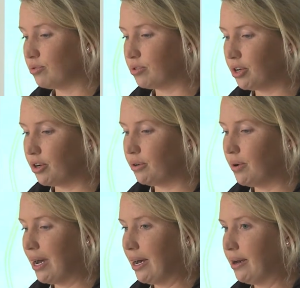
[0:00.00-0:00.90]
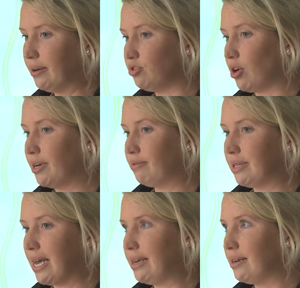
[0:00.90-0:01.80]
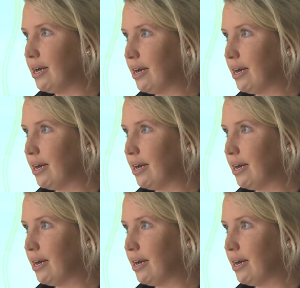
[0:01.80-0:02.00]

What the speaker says: also trying to relate